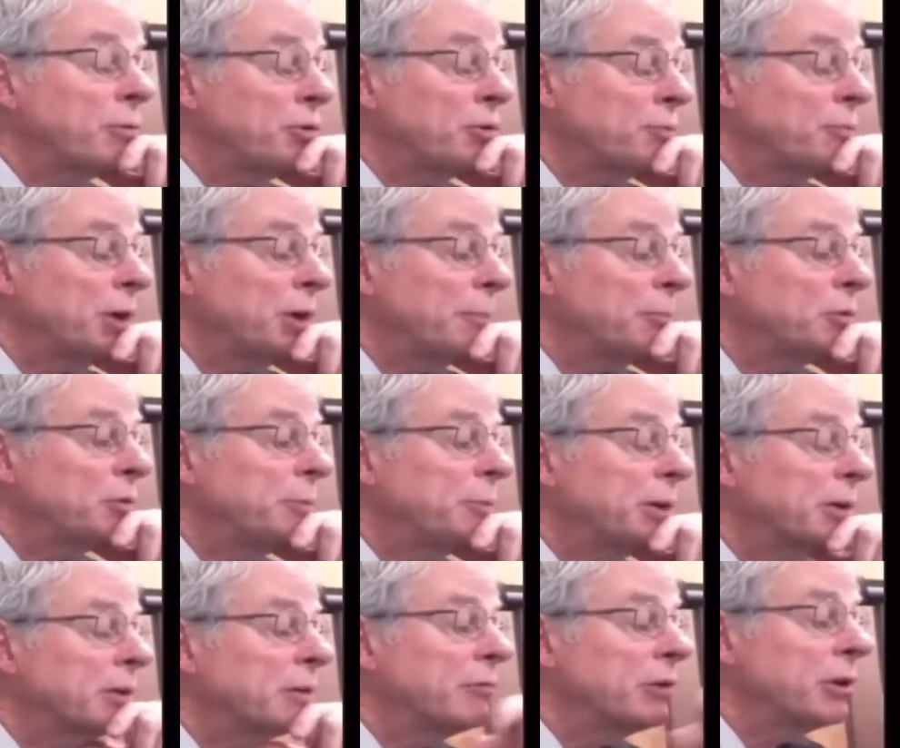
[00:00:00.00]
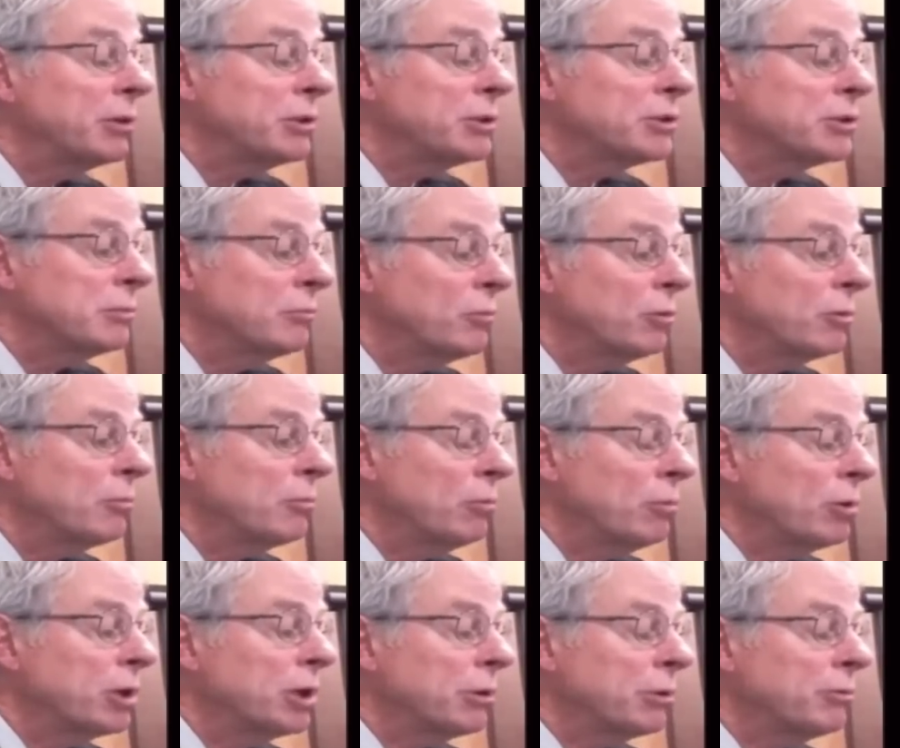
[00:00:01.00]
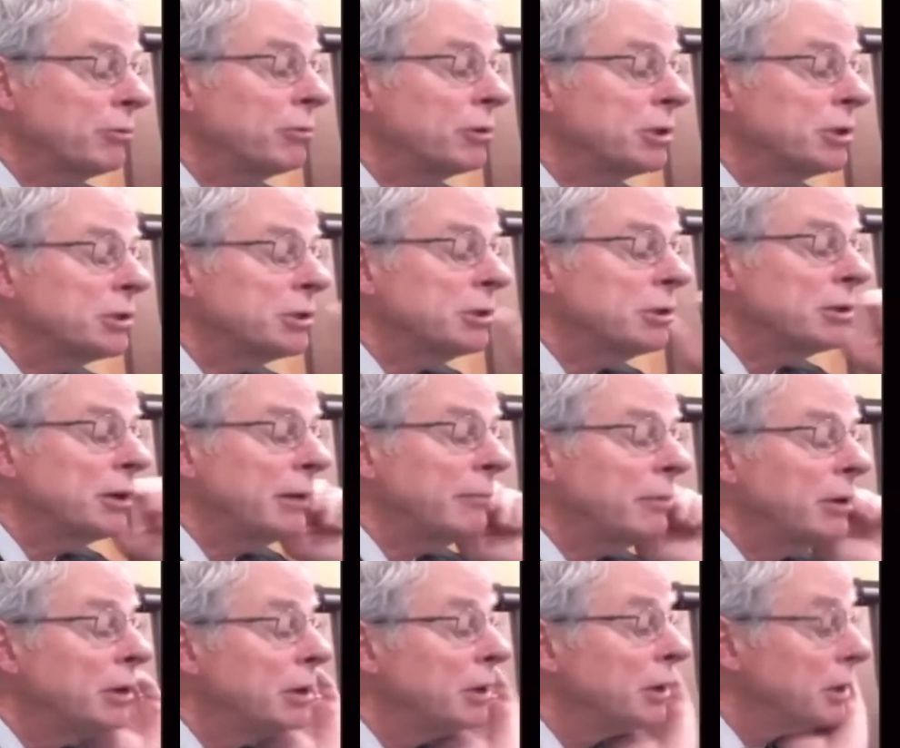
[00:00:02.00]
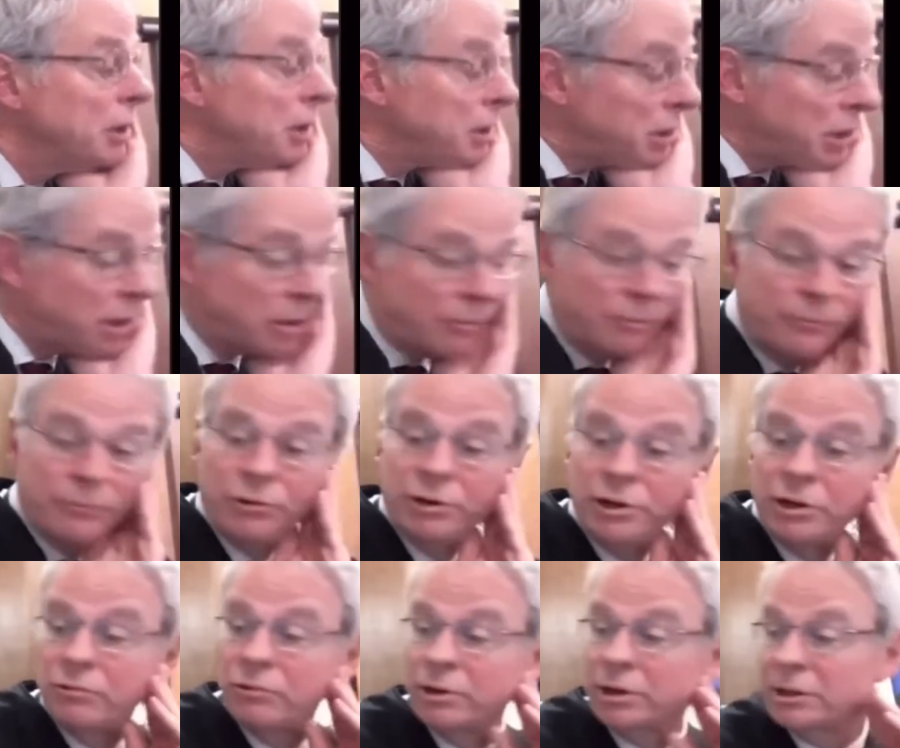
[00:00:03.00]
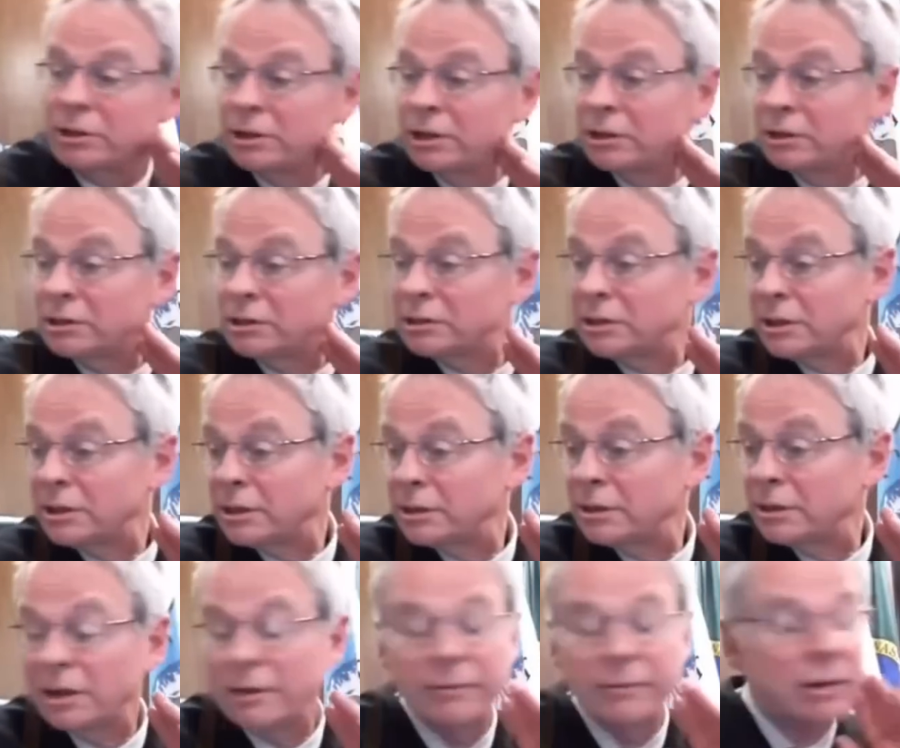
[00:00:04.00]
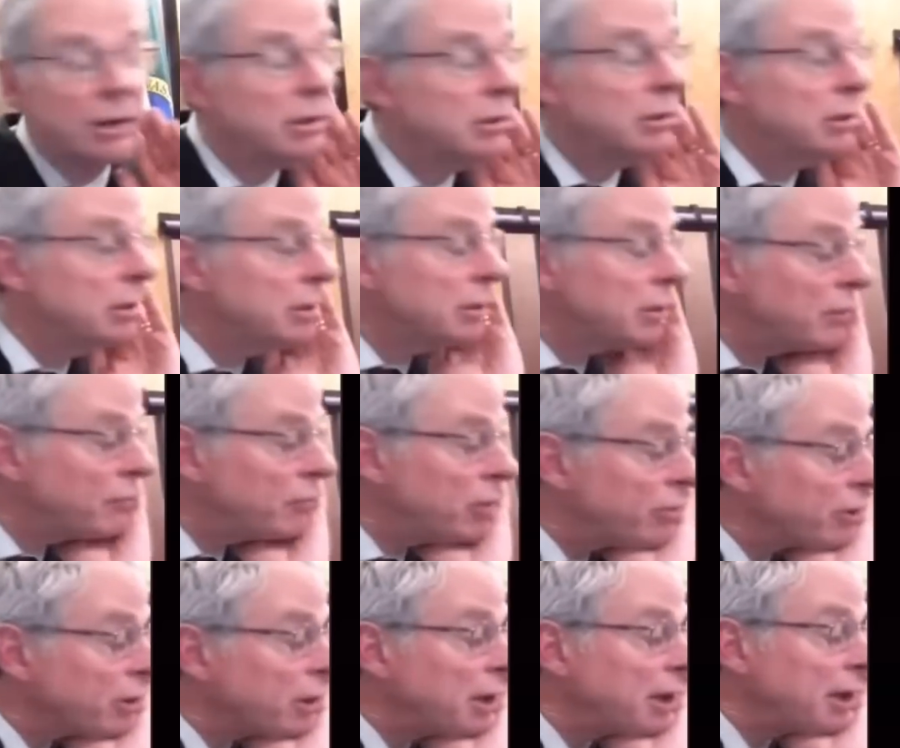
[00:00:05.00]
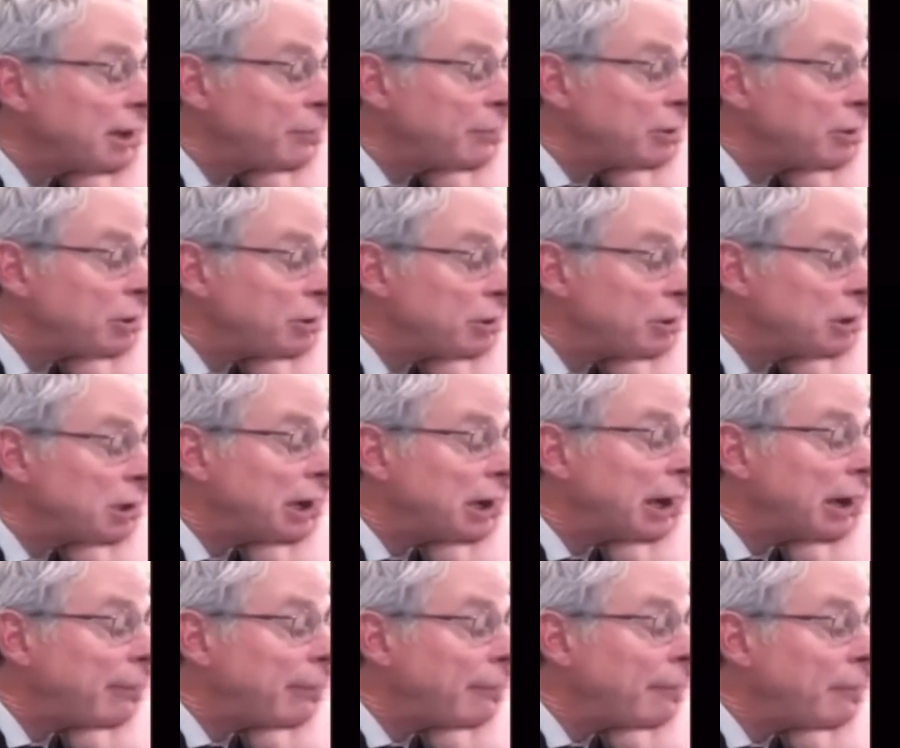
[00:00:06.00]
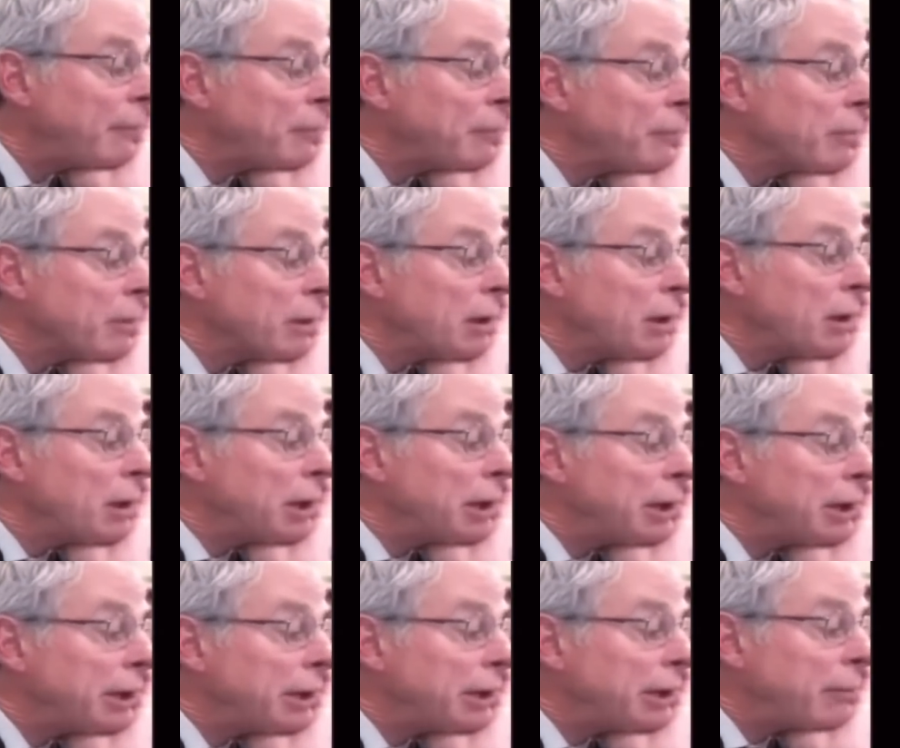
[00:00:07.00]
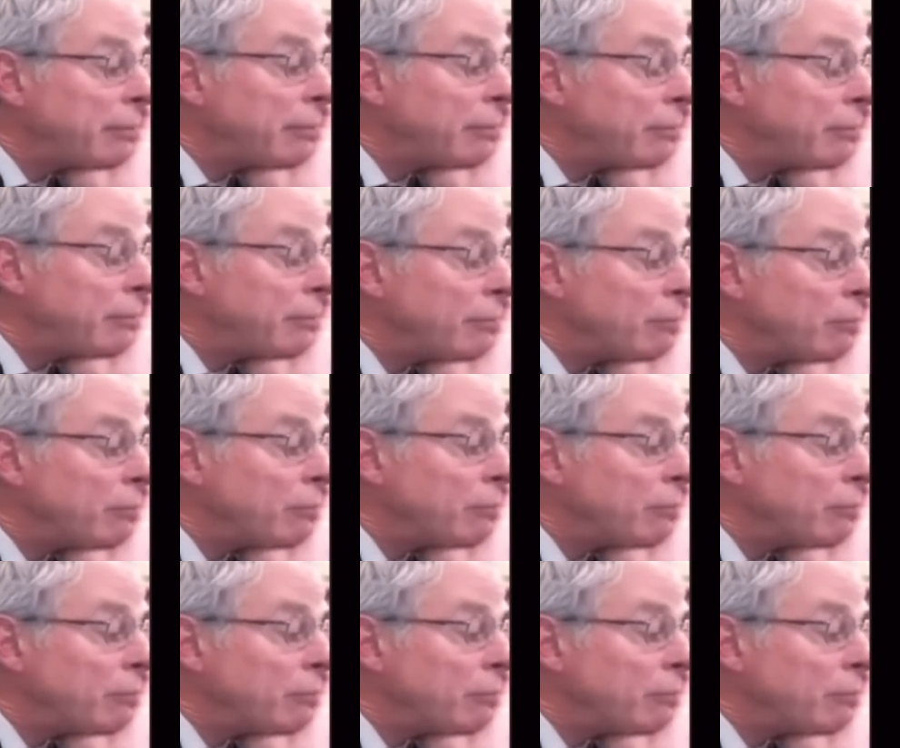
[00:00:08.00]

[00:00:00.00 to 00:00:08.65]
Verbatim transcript: here's my perspective on this, and sure. we'll we'll get through this here right mm. um, pretty quickly because I have an idea of what's going to happen here today. Um,